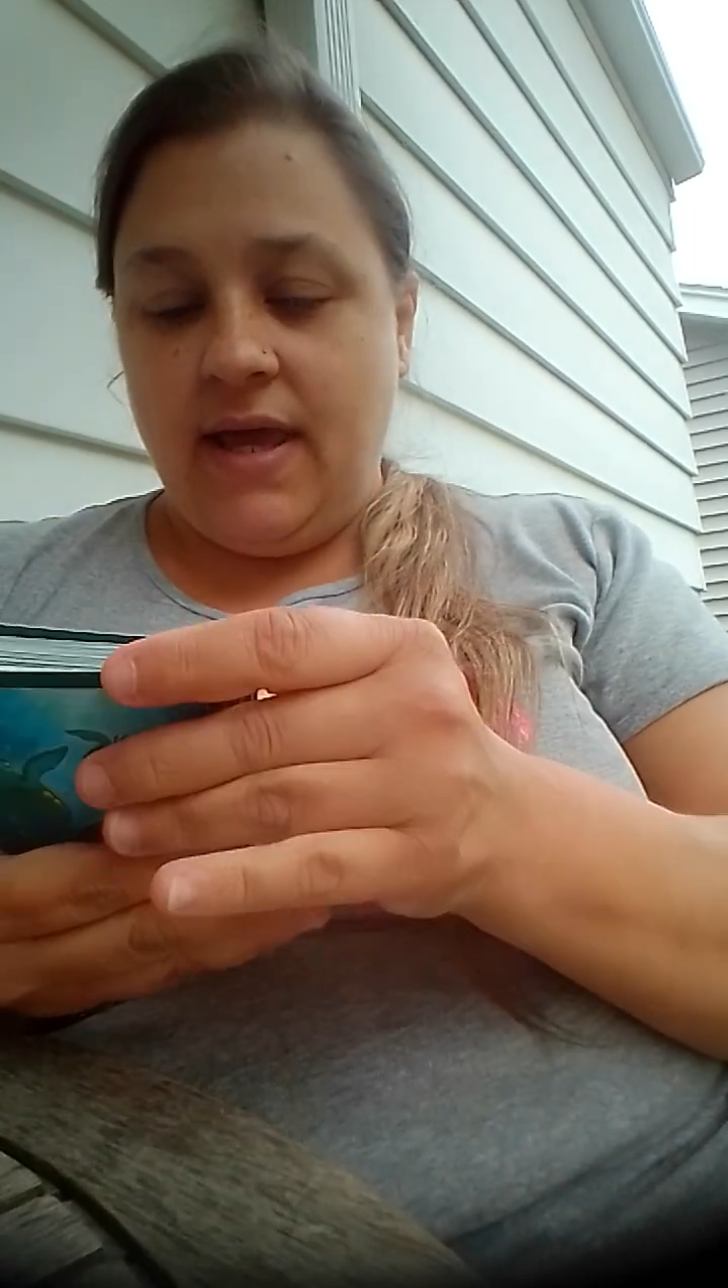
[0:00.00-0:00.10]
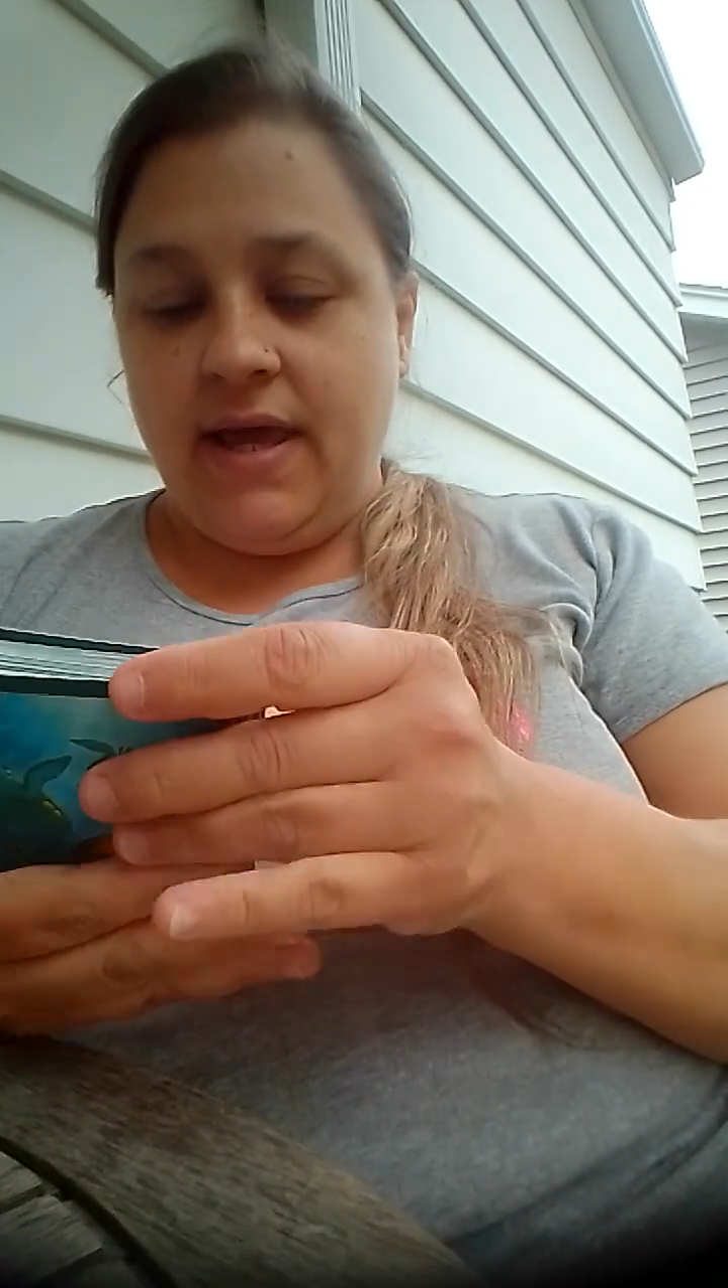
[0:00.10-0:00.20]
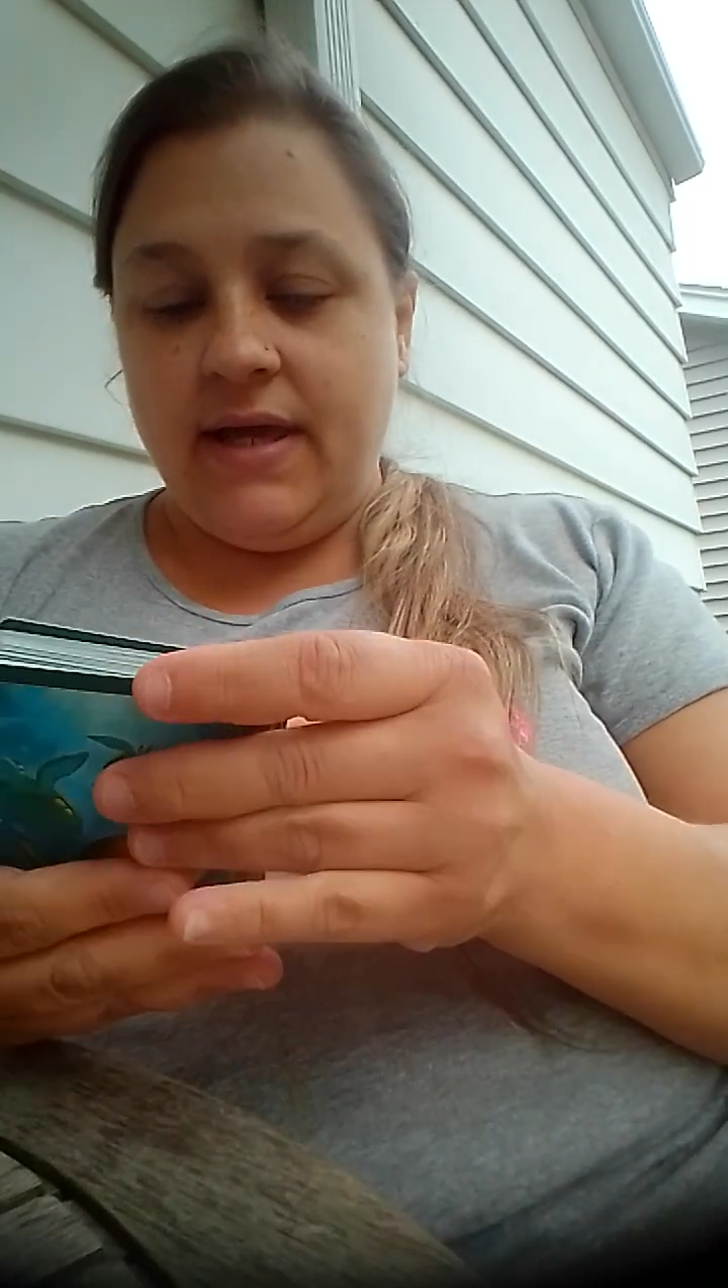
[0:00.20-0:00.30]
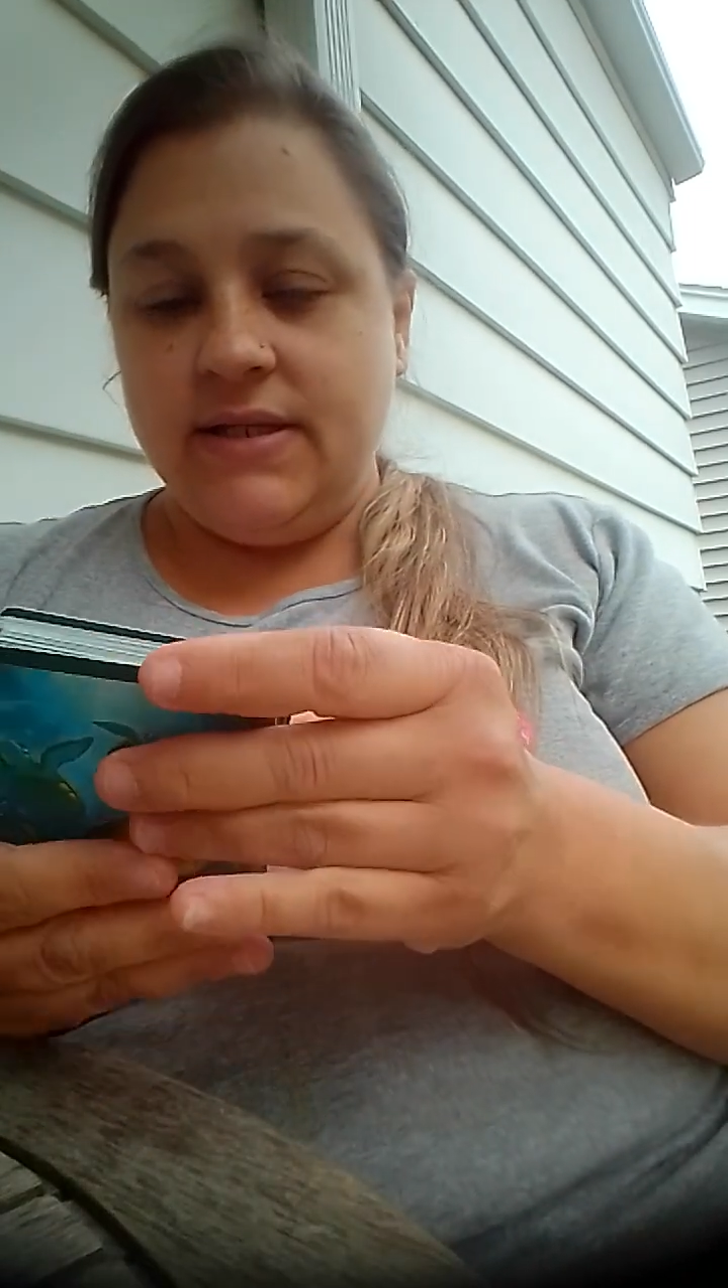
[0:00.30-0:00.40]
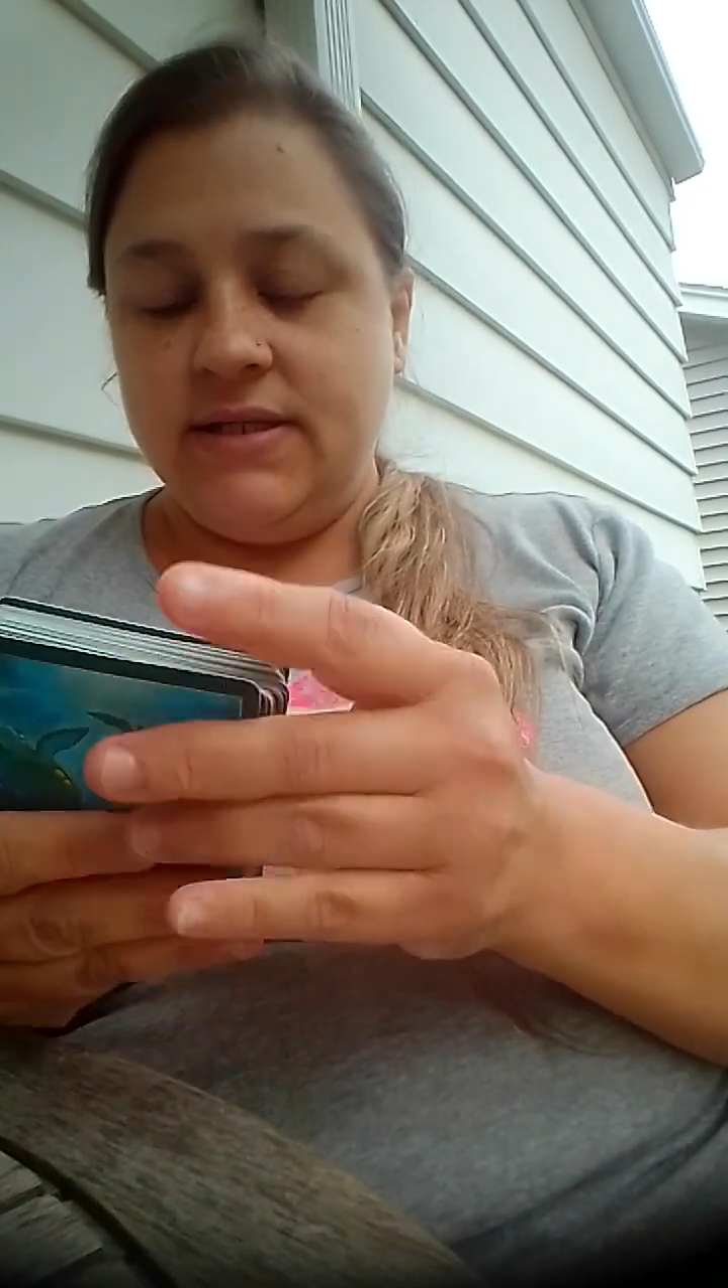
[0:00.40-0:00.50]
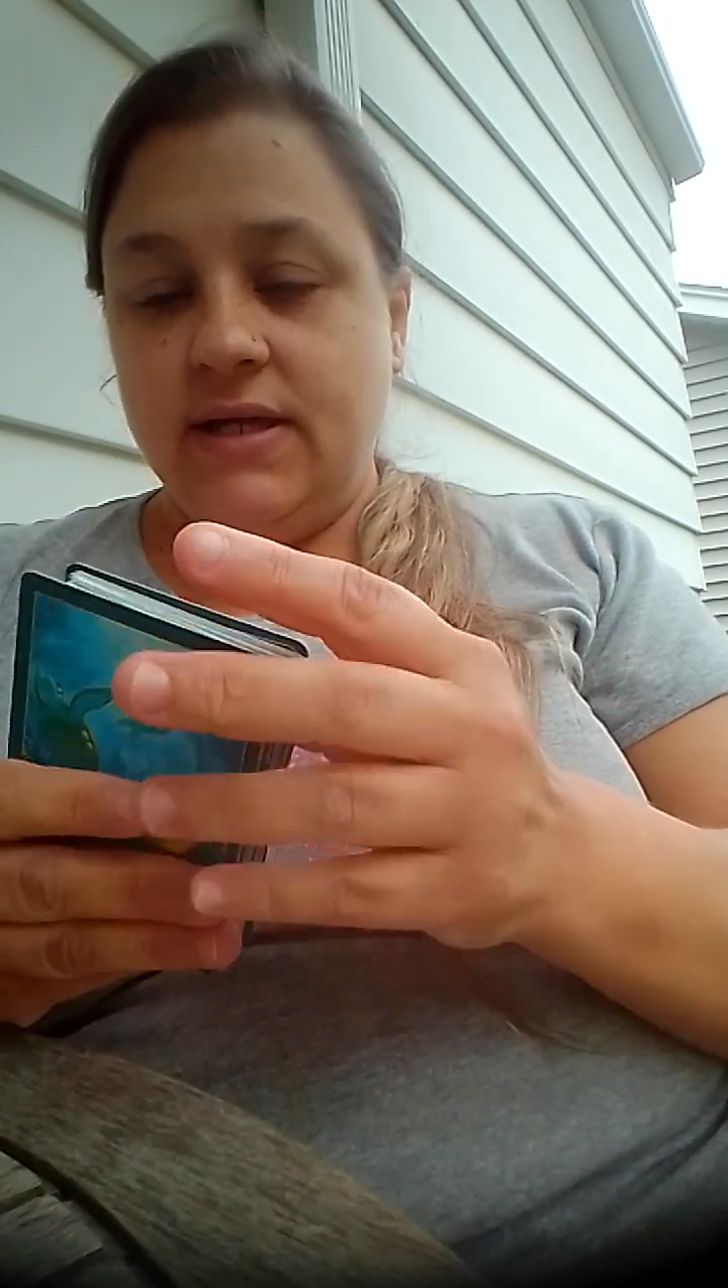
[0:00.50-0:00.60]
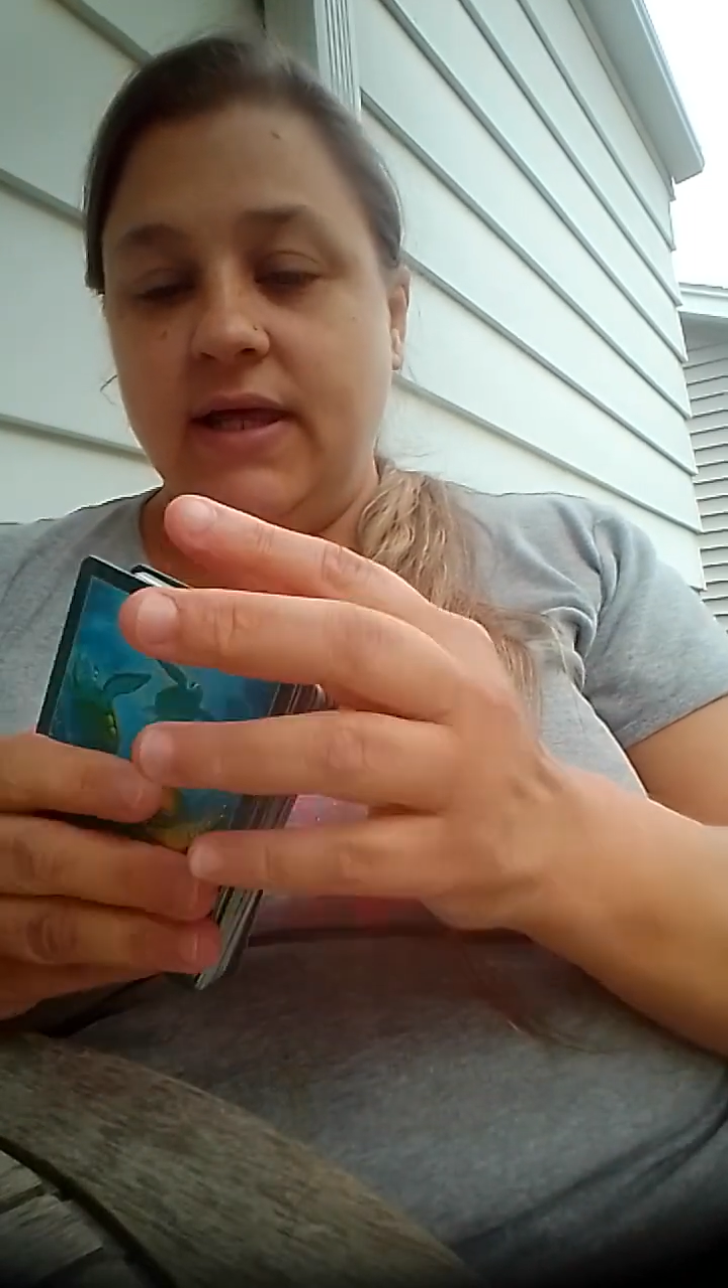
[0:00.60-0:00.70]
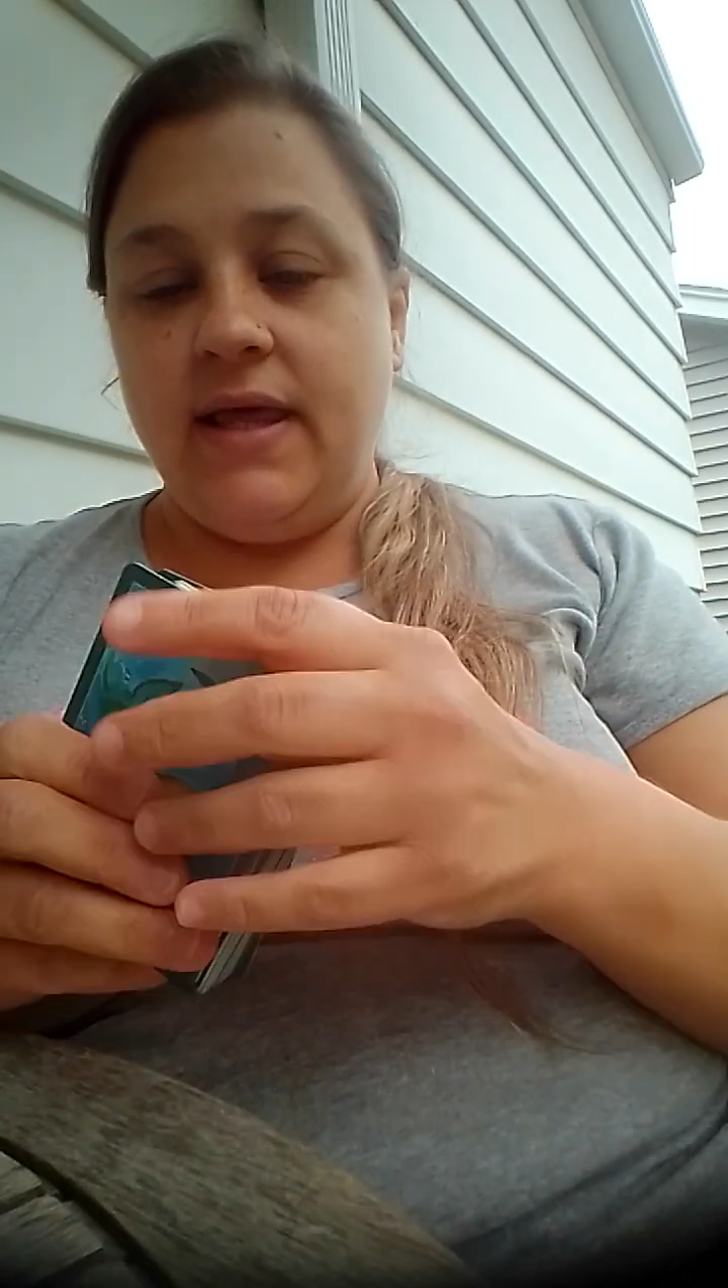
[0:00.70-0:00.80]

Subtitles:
And